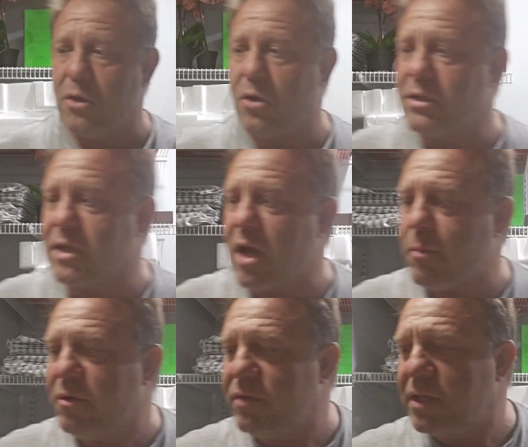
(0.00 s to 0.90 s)
on
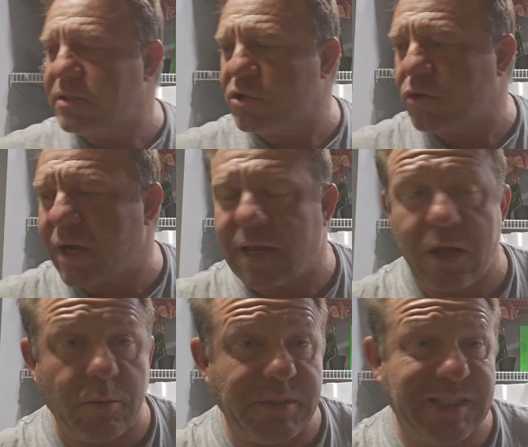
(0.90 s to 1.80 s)
top of it to try to
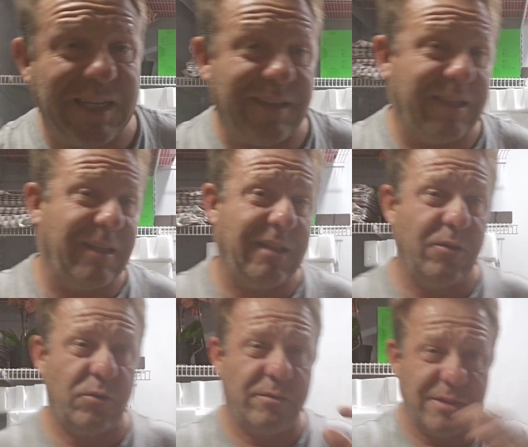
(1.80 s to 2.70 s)
help seal it a
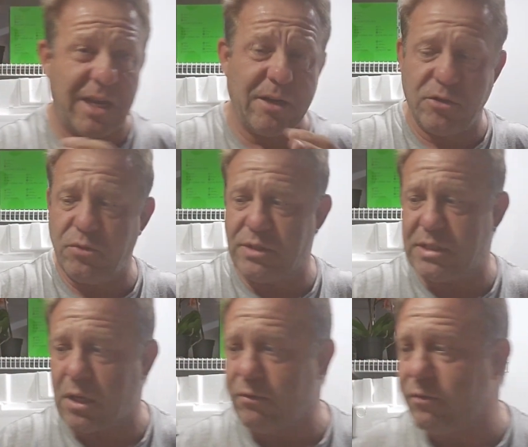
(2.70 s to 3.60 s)
little tighter to
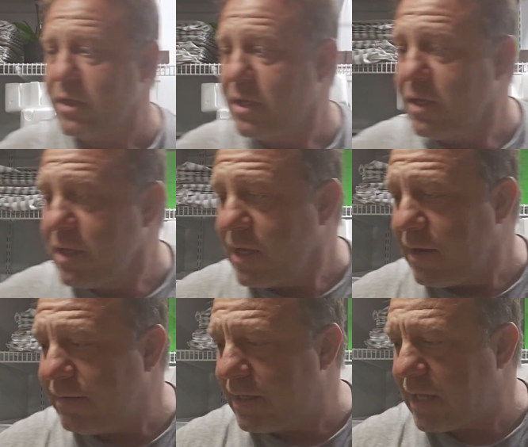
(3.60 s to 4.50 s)
itself.
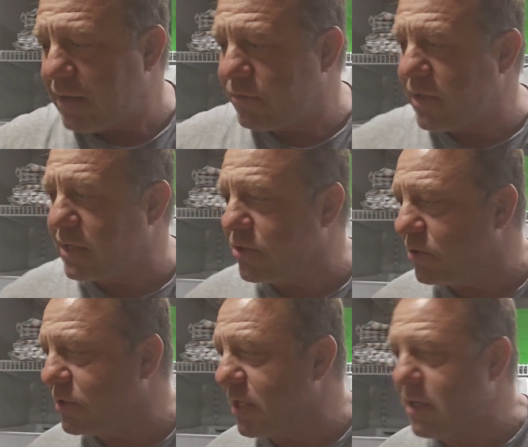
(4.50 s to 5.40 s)
And then after that's
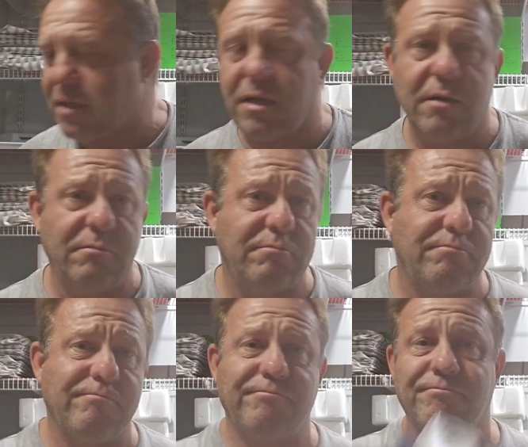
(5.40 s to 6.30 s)
all said and done,
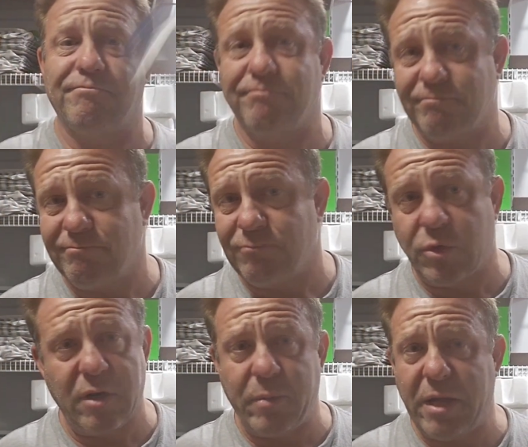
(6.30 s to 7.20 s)

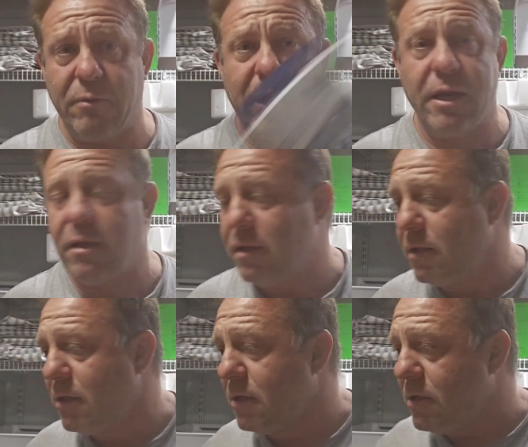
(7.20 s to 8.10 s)
we're going to paint it red.
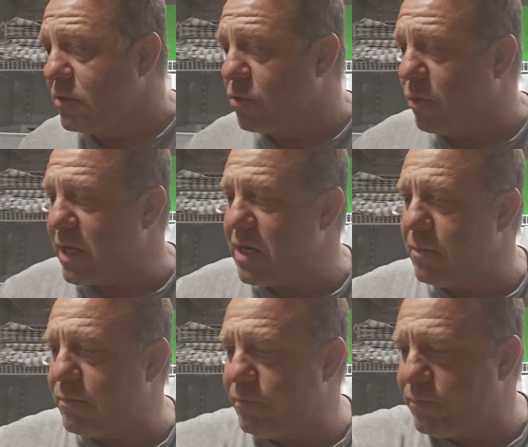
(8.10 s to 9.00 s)
So we'll end
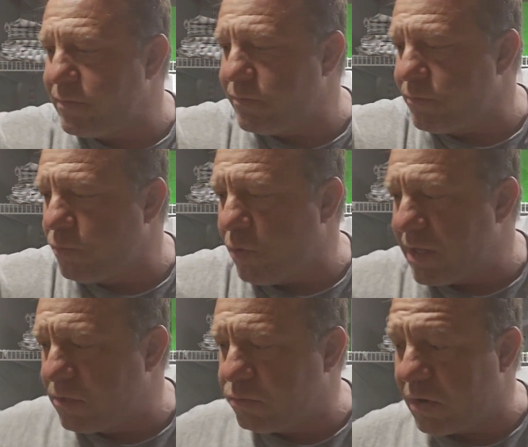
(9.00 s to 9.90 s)
up
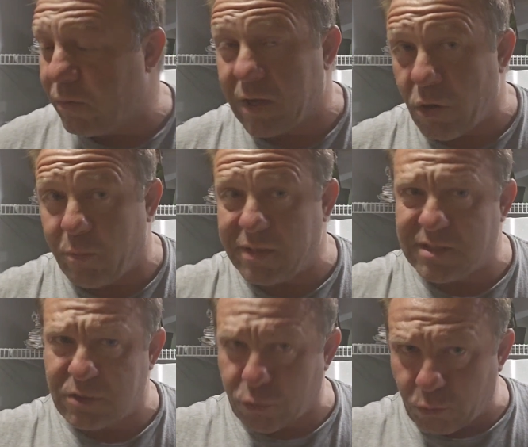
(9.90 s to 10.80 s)
with what we hope
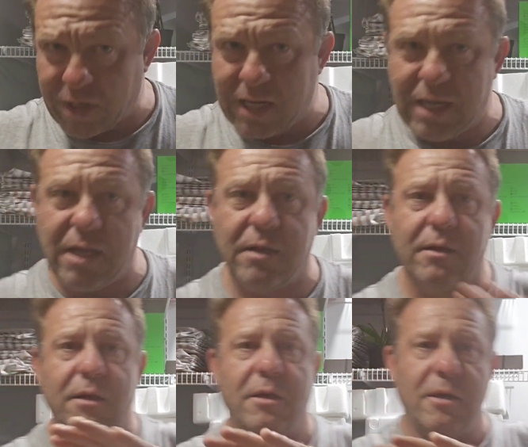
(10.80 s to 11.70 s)
is 3
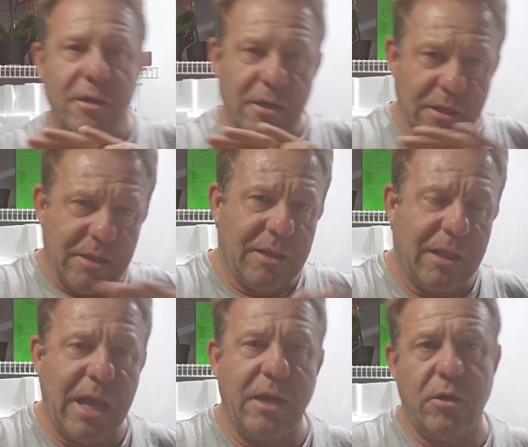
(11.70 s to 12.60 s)

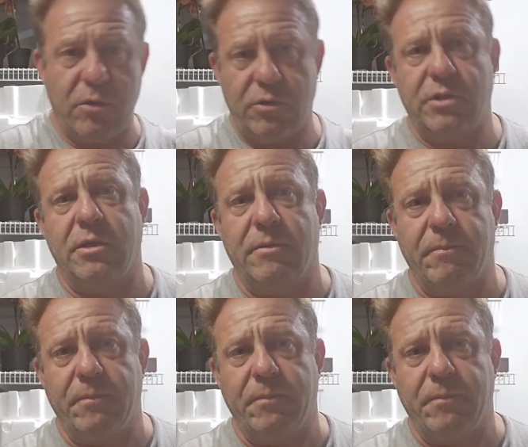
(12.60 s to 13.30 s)
layers